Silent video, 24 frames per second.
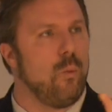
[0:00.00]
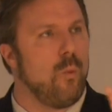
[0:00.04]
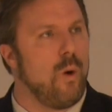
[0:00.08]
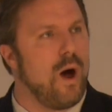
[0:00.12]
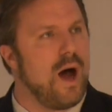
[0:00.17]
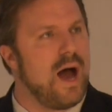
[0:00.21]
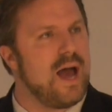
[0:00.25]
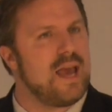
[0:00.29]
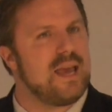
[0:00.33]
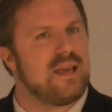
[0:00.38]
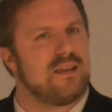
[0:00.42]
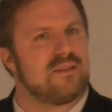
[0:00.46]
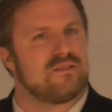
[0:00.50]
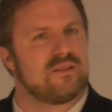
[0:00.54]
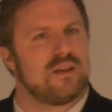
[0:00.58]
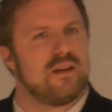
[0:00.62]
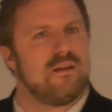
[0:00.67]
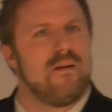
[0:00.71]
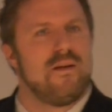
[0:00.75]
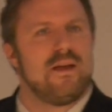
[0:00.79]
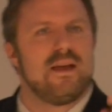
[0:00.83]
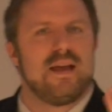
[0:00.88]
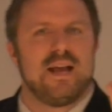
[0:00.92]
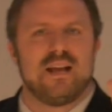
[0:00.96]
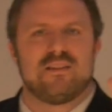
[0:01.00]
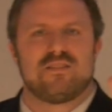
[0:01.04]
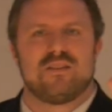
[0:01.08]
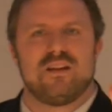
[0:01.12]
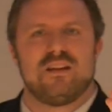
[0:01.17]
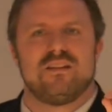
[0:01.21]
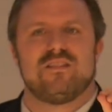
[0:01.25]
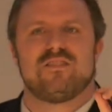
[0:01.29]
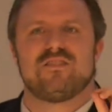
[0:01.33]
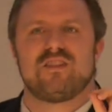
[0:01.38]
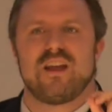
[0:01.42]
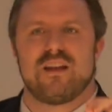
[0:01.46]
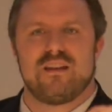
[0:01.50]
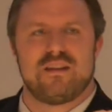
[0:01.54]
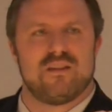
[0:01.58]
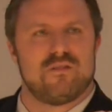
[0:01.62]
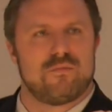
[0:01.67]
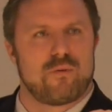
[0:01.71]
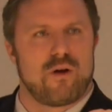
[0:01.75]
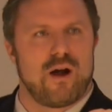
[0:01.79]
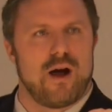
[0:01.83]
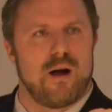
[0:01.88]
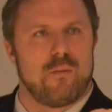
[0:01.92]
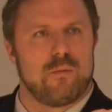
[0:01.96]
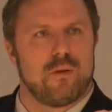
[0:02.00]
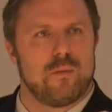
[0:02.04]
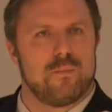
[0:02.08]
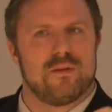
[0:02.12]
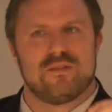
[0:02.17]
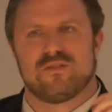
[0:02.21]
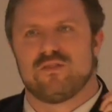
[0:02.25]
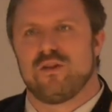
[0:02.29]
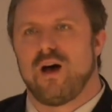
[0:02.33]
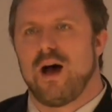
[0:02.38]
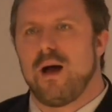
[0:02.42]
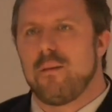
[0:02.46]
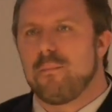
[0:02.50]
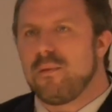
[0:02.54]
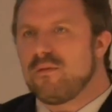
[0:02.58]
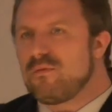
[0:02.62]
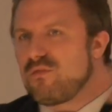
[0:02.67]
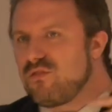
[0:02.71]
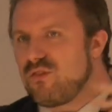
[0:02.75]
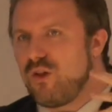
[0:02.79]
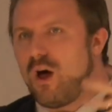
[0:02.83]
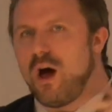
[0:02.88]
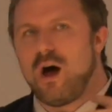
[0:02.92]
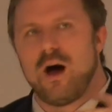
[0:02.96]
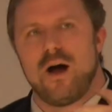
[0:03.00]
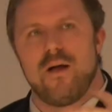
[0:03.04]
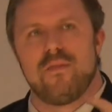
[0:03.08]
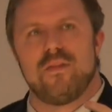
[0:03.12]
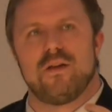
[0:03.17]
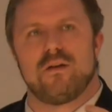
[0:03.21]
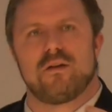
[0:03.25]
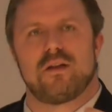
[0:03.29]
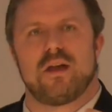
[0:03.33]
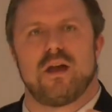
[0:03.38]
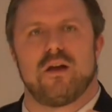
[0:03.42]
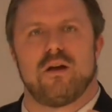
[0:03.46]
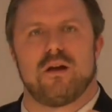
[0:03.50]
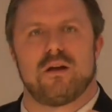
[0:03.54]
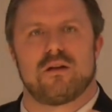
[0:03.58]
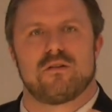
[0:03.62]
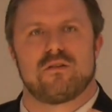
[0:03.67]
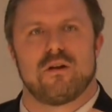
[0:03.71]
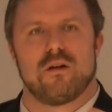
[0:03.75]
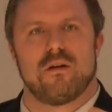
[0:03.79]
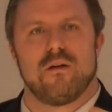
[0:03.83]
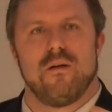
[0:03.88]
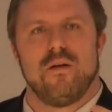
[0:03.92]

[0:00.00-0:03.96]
Why is it? It's an incentive problem. It's not a flaw in their character.